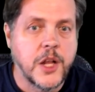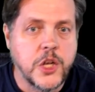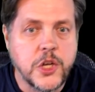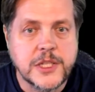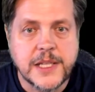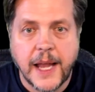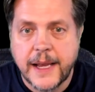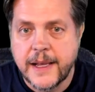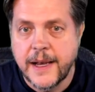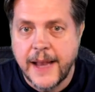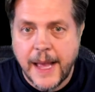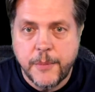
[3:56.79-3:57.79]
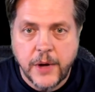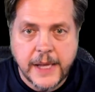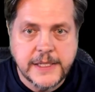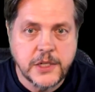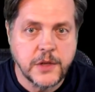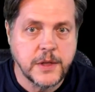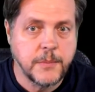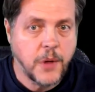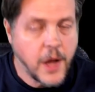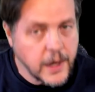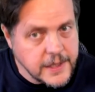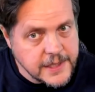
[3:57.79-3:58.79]
looks like collaborating on the
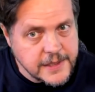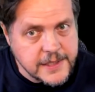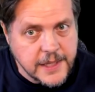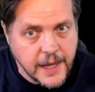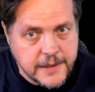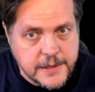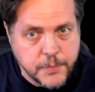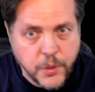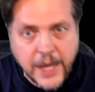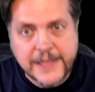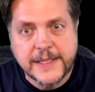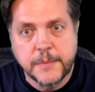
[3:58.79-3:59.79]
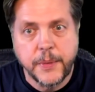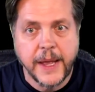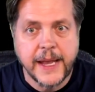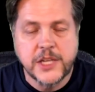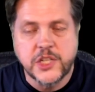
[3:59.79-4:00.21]
marketing site's pricing page